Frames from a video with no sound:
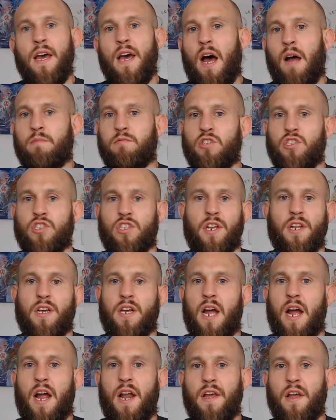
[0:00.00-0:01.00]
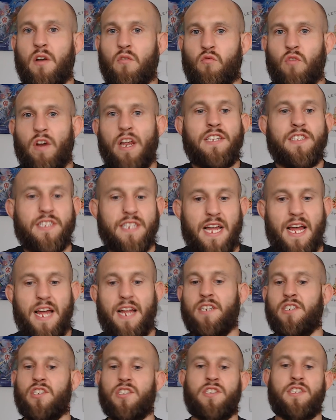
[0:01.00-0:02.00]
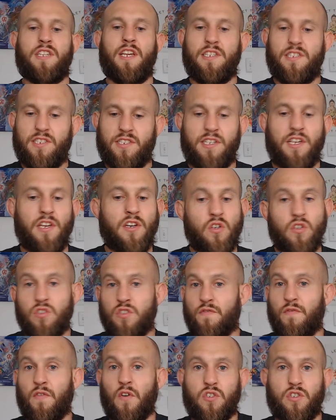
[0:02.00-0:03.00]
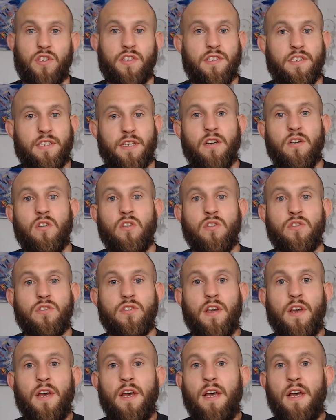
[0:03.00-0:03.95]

I'm just going to kind of erase that and just say skills versus skills.